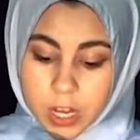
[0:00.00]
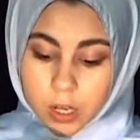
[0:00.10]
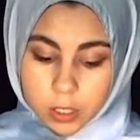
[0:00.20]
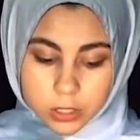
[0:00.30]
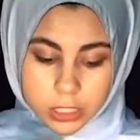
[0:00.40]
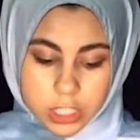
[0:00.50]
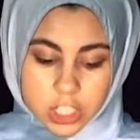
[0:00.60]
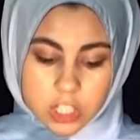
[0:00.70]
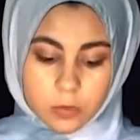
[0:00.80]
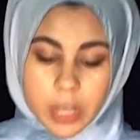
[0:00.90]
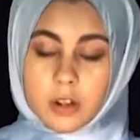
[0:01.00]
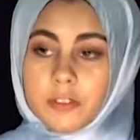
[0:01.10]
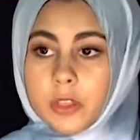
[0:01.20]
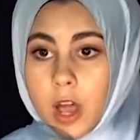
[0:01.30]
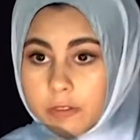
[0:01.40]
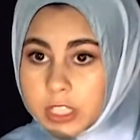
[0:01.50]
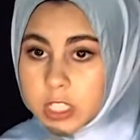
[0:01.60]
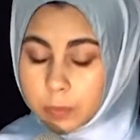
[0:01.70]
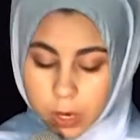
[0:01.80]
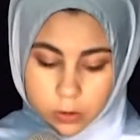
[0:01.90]
Currently, she's a writer for the
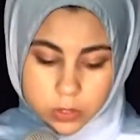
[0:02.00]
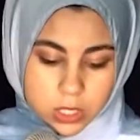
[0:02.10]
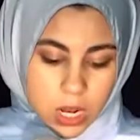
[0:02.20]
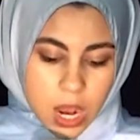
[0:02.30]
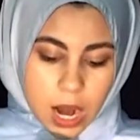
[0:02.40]
Huffington Post,